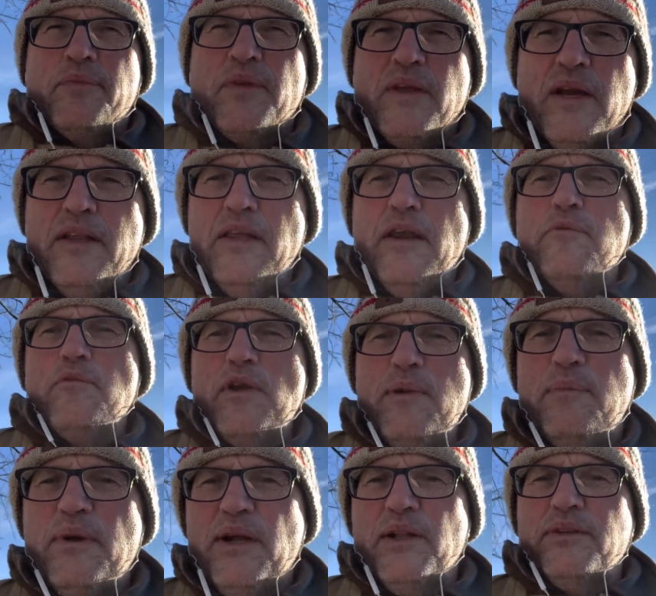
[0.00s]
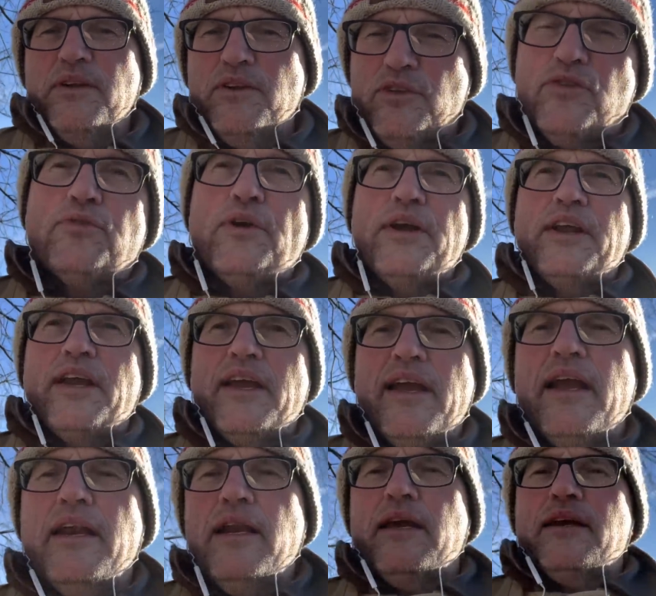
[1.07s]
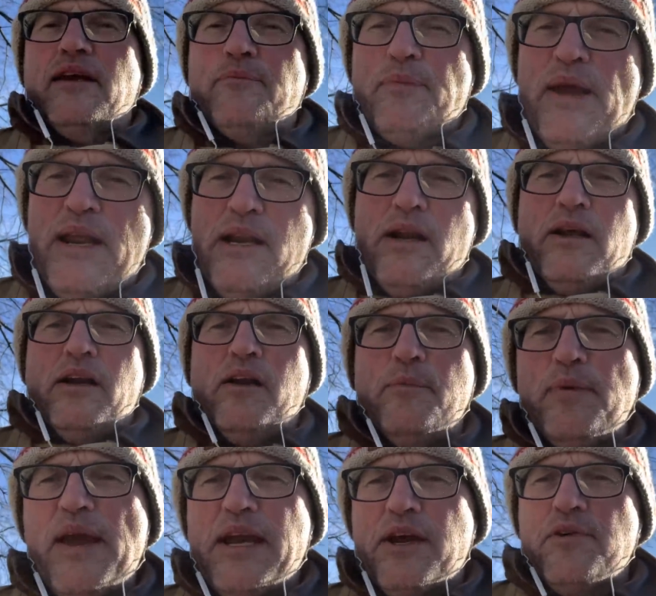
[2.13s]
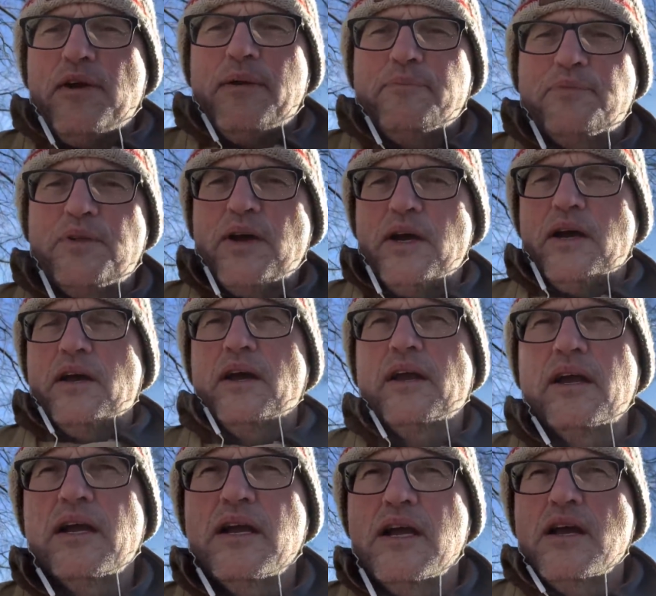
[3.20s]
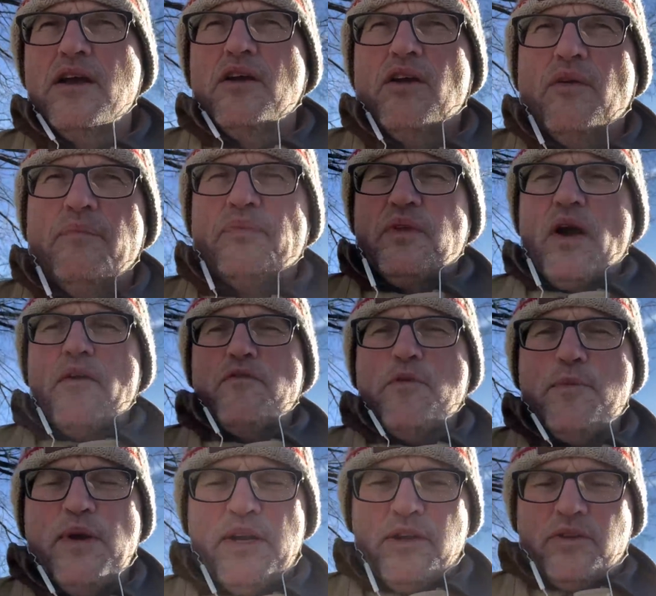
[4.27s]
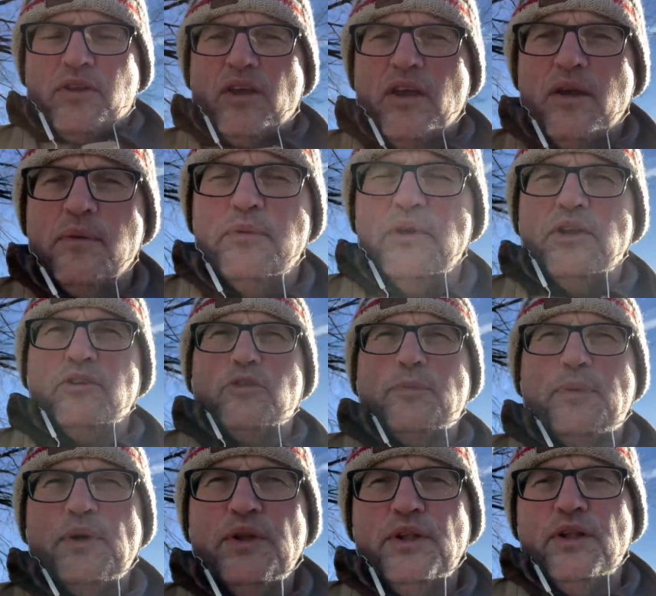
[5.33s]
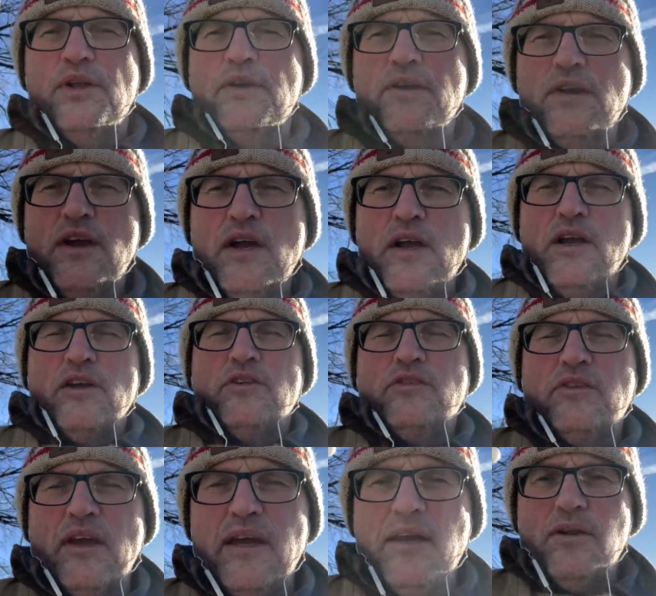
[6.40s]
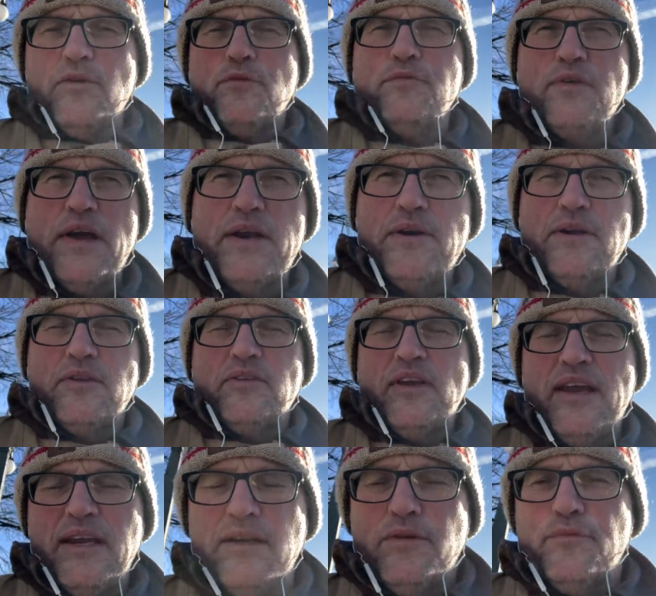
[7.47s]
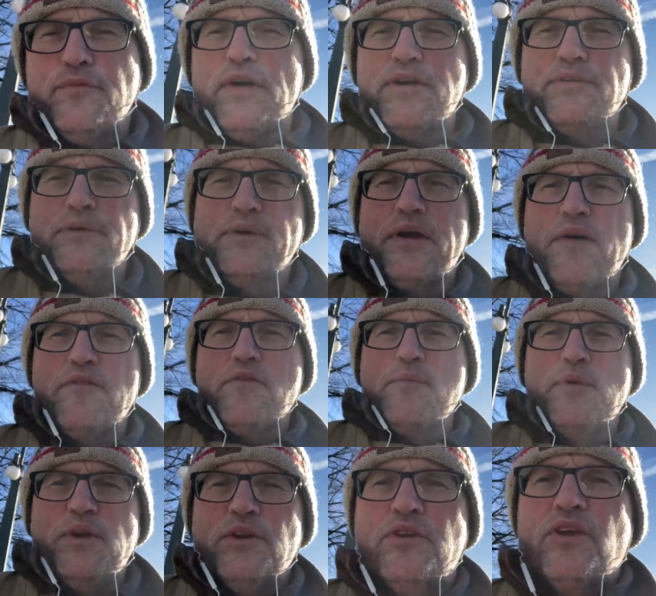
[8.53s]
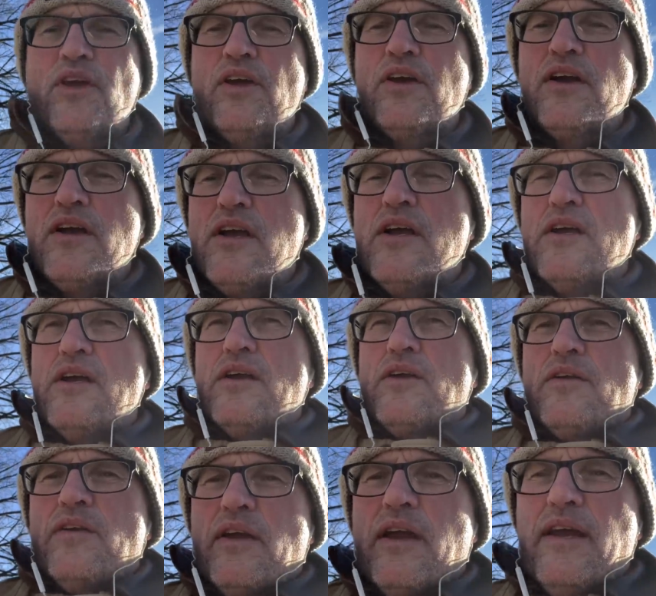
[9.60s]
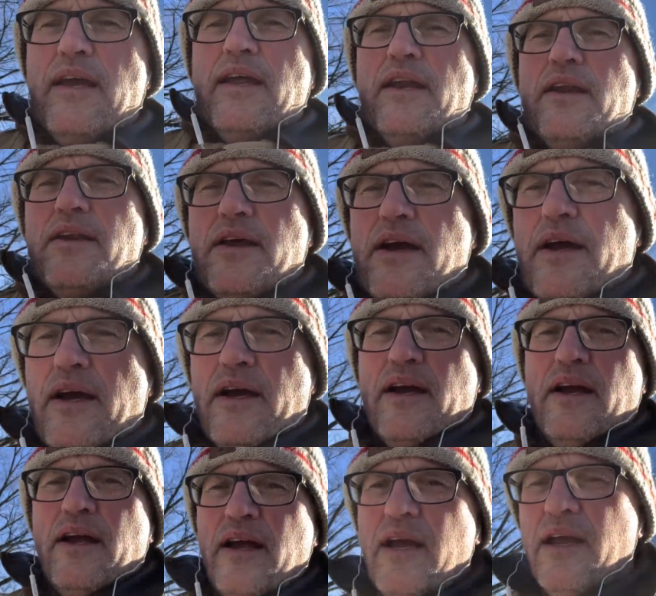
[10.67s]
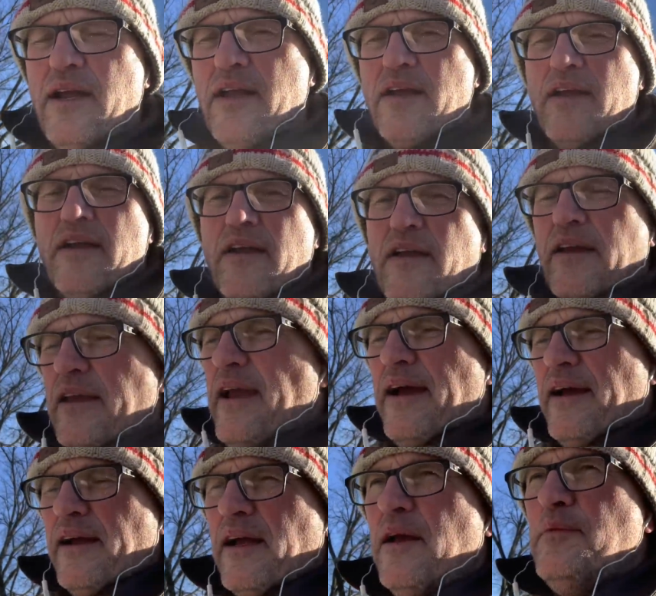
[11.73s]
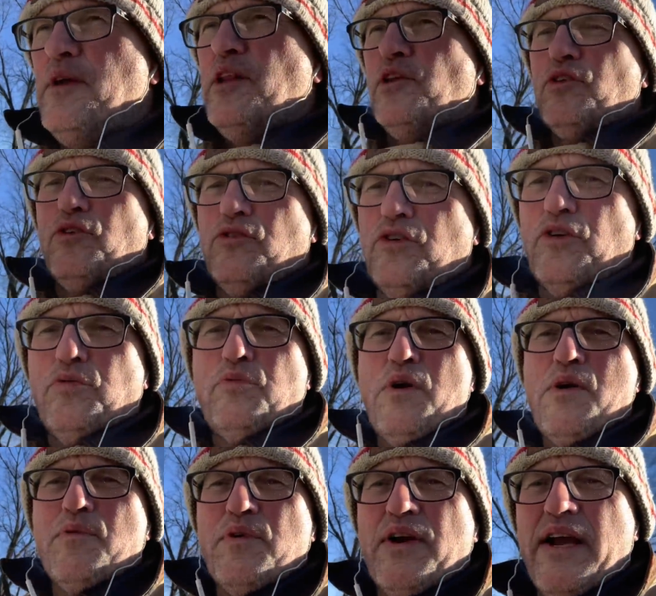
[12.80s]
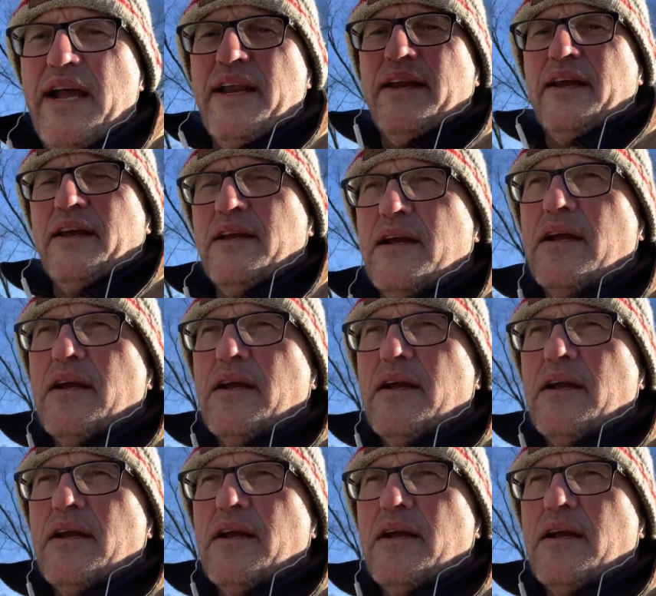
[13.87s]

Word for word: and then rebuilt and destroyed again? Like it, it'll it'll bankrupt uh, governments, municipal, state or fed, state and federal governments. And uh, yeah, I mean, this is just where we're heading